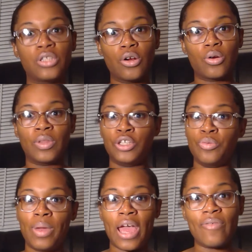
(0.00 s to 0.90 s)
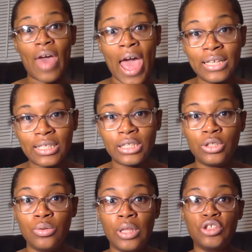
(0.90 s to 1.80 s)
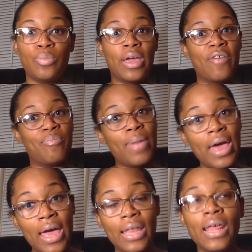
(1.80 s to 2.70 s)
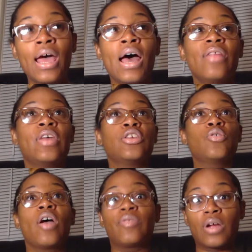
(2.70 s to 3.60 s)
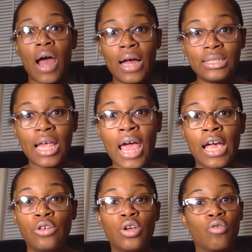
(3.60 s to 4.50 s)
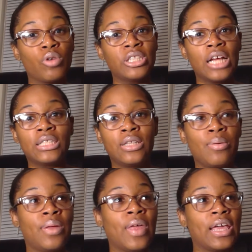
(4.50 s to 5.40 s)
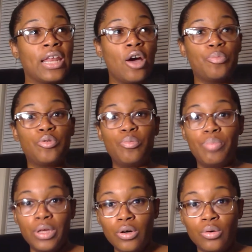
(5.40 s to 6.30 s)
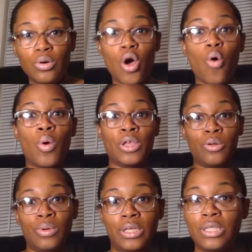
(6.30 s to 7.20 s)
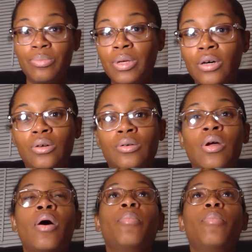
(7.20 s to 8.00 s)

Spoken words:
circle that you may have access to, that you may have met, that you have their contact and you can reach out to them and they can help you build what you need to build.